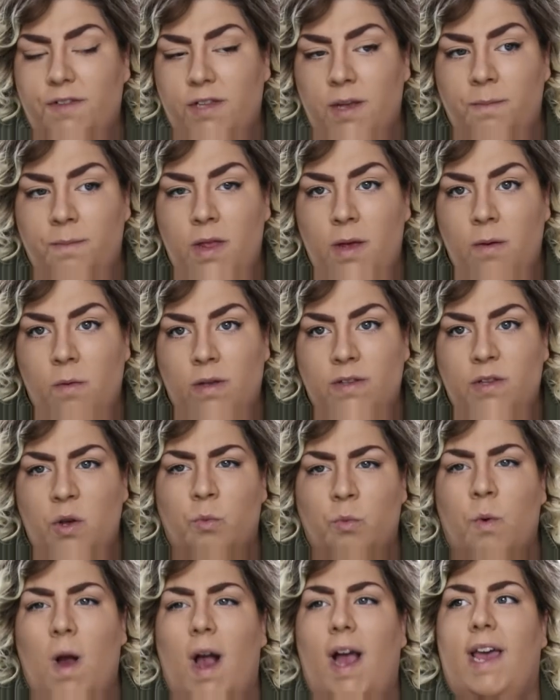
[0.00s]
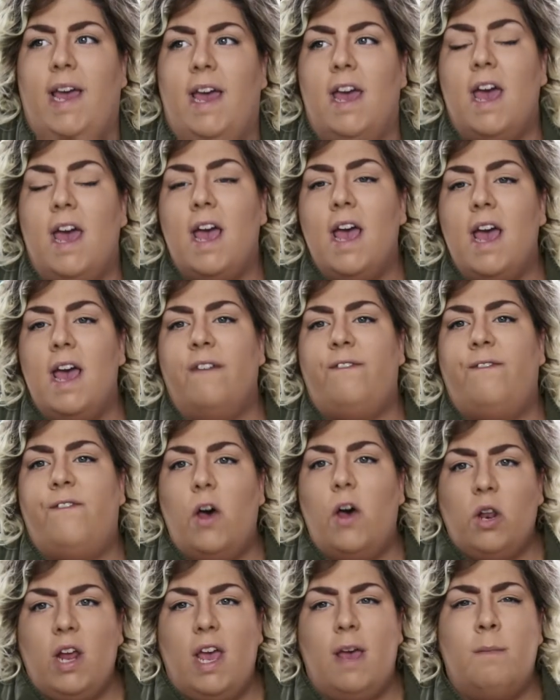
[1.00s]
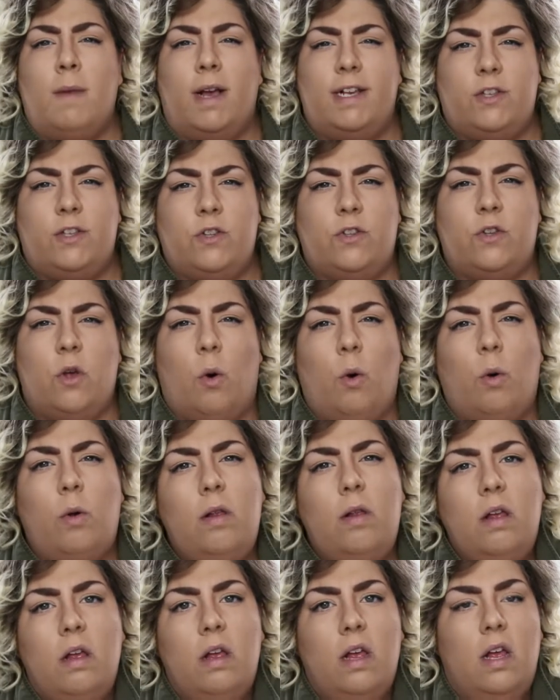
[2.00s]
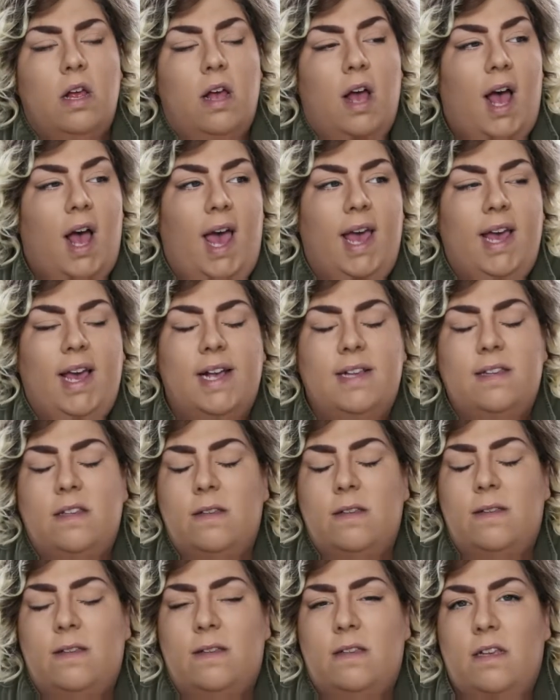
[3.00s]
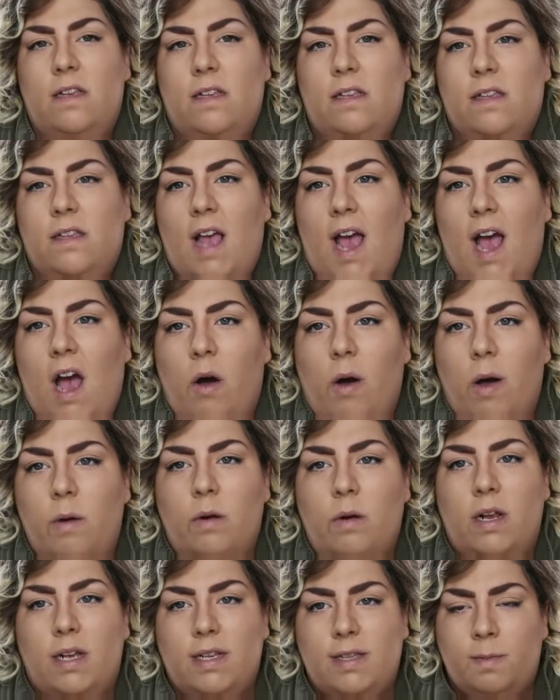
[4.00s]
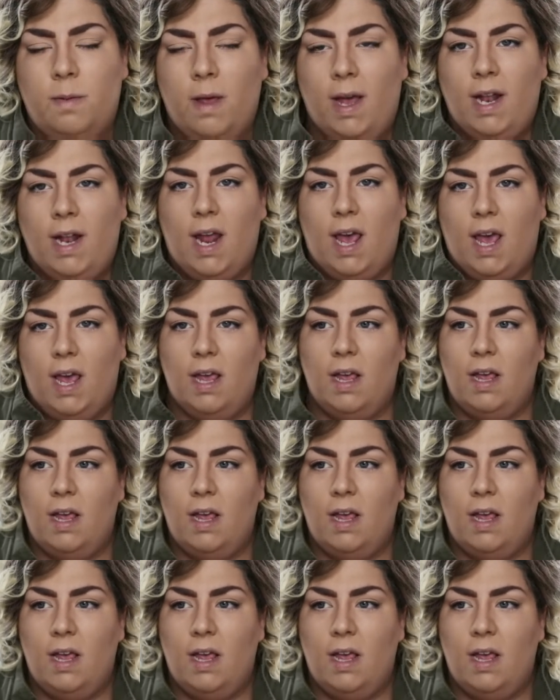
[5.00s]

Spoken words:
Something wasn't right. I felt it in my soul, I guess is how I would explain it.